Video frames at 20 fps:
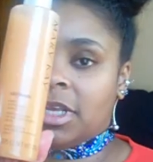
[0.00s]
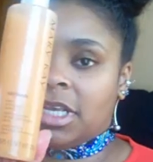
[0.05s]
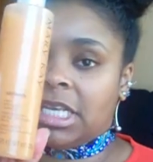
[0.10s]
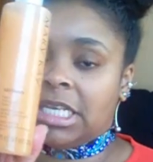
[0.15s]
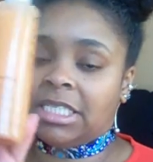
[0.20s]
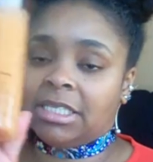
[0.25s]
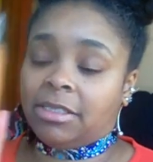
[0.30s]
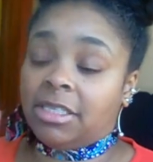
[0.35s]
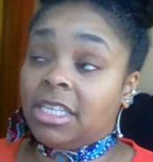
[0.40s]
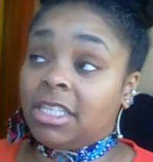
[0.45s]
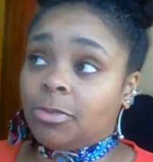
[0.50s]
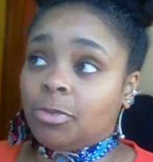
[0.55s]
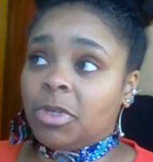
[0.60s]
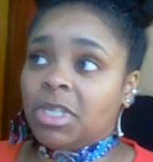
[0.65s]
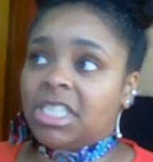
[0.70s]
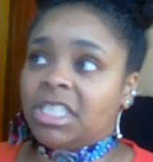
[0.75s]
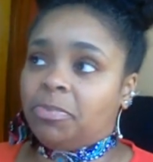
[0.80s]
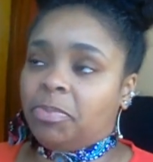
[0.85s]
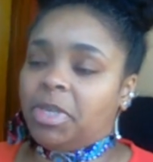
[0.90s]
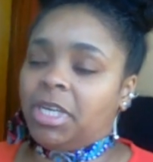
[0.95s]
This one
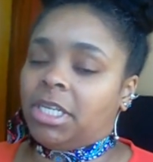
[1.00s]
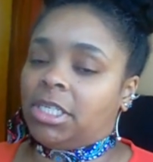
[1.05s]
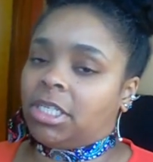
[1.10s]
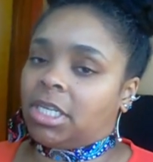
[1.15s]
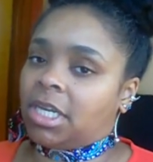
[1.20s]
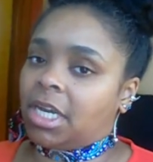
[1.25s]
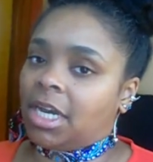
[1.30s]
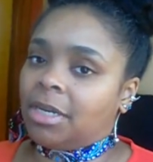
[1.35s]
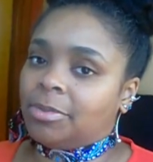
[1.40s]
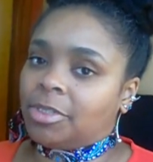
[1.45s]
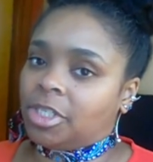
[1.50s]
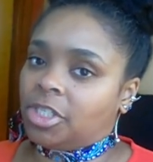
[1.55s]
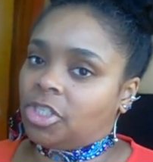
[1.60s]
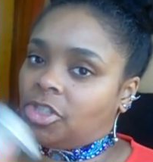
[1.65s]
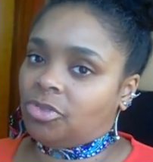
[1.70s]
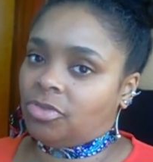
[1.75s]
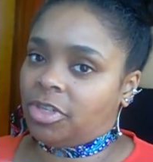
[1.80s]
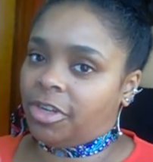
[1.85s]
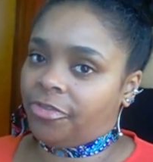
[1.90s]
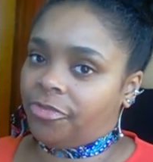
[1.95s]
is peach. It comes in
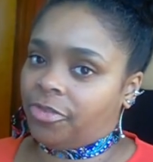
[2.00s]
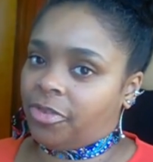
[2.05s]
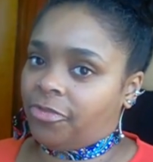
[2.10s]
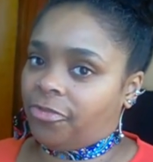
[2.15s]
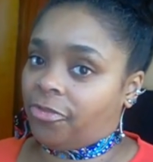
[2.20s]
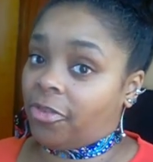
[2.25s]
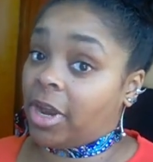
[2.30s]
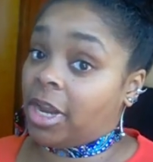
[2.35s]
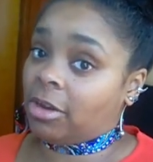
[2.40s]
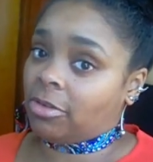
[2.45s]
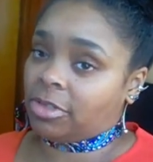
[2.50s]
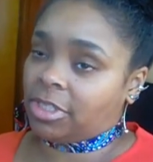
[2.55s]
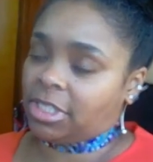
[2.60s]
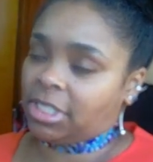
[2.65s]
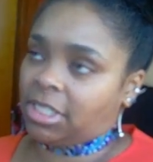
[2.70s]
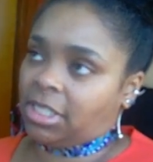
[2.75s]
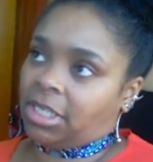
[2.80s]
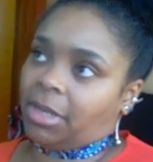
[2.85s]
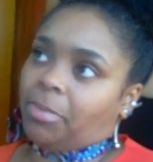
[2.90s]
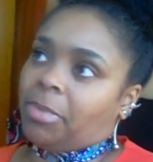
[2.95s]
two different
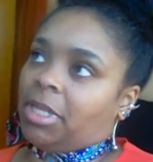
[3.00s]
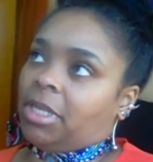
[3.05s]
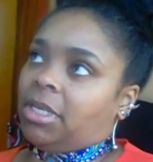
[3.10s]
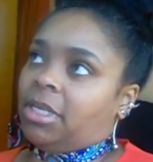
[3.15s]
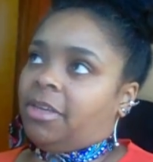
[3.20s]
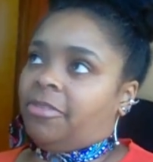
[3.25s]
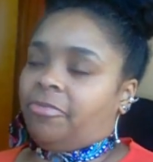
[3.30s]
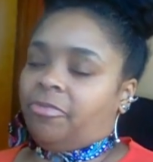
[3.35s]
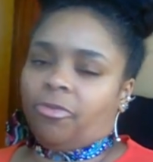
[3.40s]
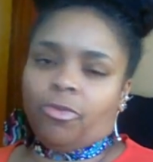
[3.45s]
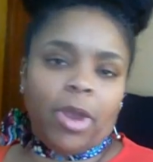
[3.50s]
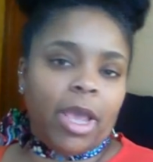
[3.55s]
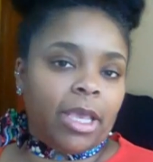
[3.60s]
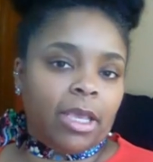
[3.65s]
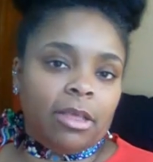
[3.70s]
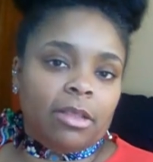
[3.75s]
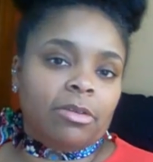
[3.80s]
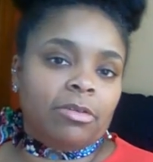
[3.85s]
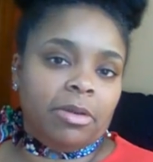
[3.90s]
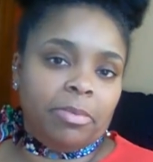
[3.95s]
fragrances, I believe,
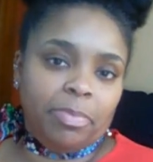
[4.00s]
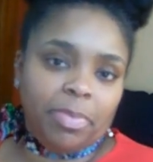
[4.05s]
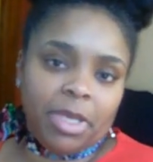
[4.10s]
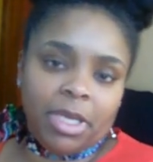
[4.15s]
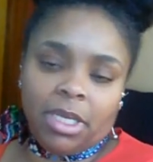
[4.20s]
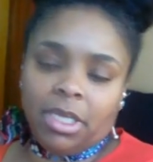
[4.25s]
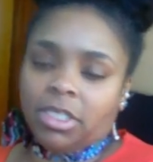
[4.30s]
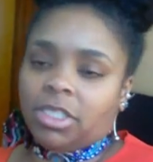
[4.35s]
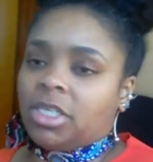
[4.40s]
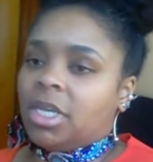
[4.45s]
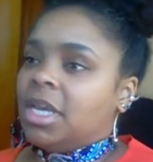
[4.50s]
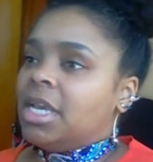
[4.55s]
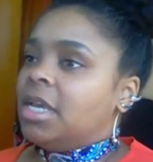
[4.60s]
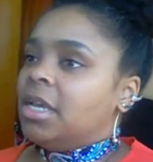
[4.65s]
regular and peach.